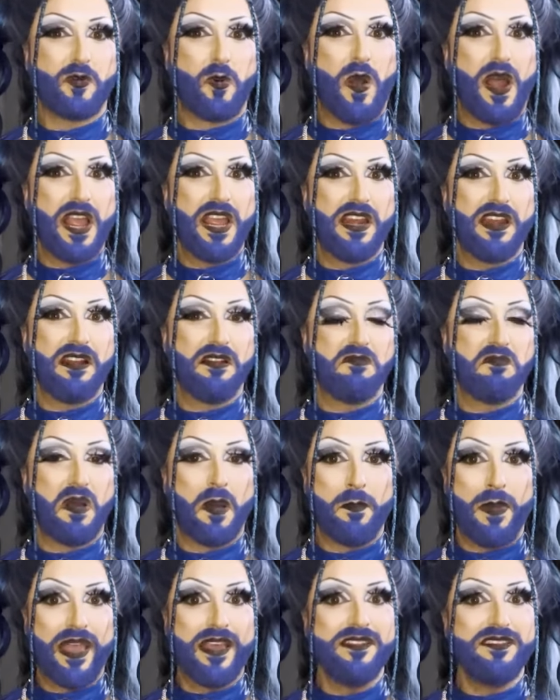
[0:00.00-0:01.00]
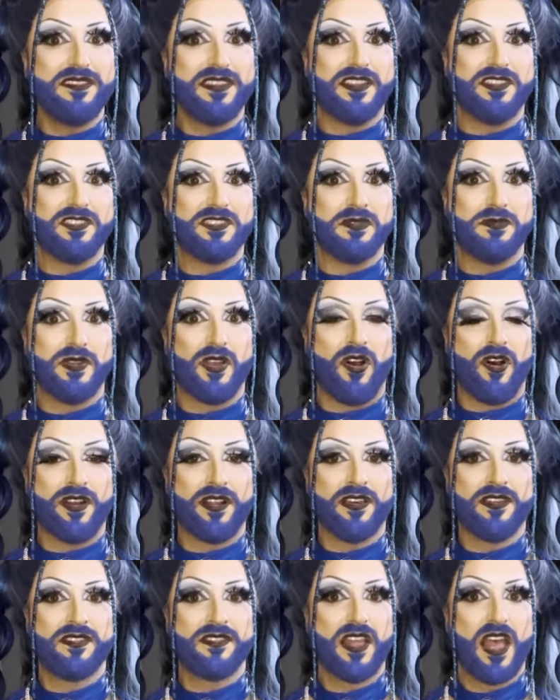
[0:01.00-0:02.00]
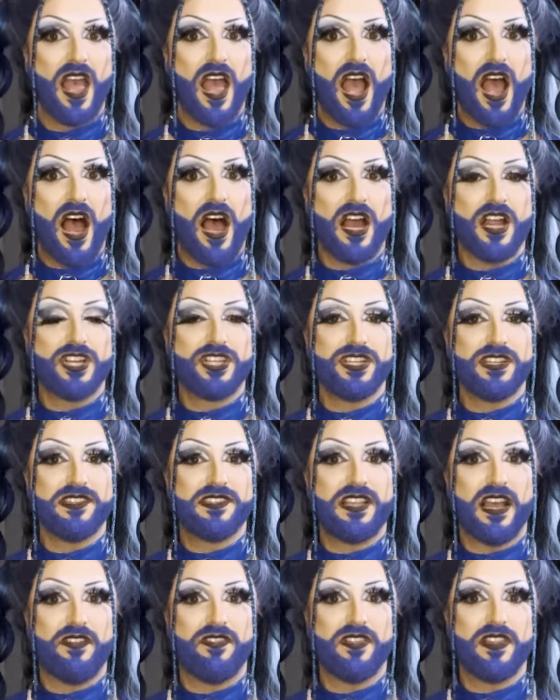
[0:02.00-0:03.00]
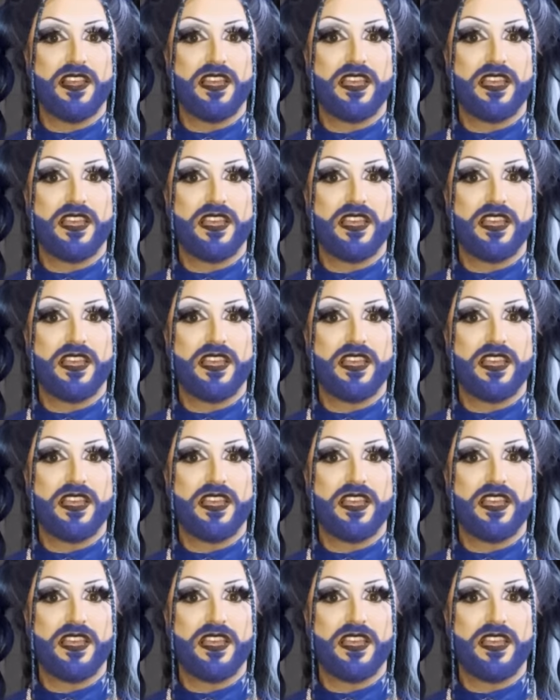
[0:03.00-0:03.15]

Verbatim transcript: quite amazing, to be honest. Uh, she's definitely